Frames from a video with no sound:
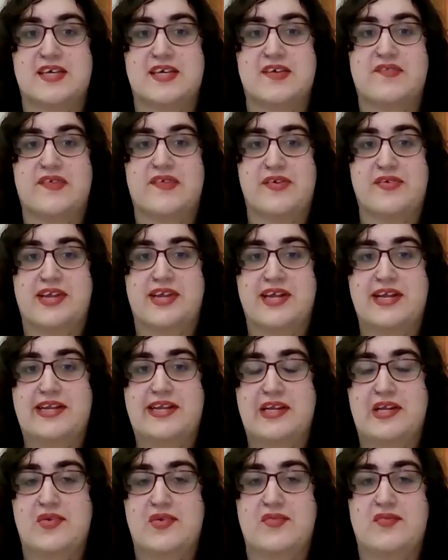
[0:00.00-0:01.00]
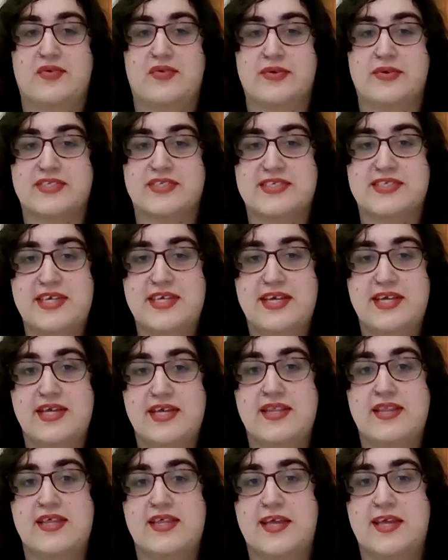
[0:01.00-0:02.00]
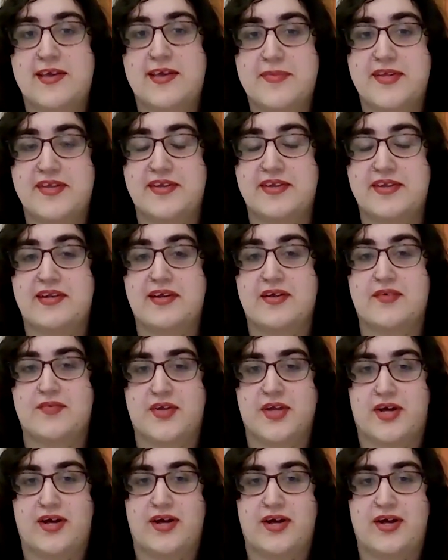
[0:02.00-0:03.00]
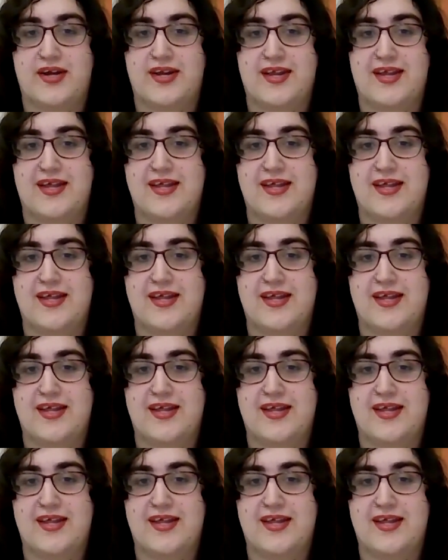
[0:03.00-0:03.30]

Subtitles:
a foundation for seeing the image of God